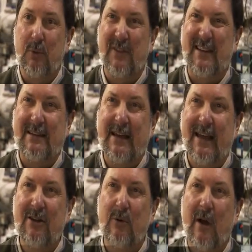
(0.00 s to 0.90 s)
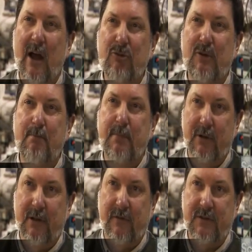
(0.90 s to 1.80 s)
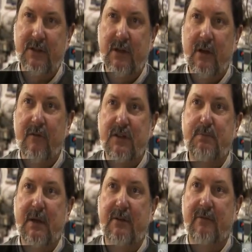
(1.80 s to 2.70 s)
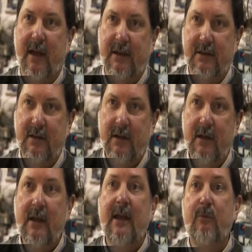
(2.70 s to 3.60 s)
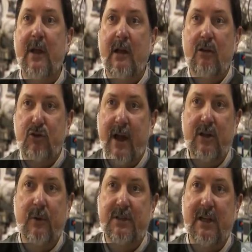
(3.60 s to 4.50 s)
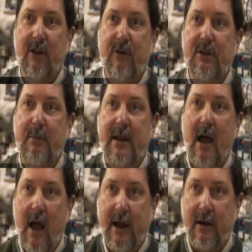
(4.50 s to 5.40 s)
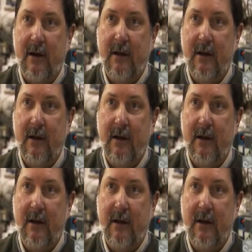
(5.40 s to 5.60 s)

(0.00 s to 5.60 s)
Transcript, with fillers: within 10 to 100 billionths of the speed of light. If we try to accelerate them any higher,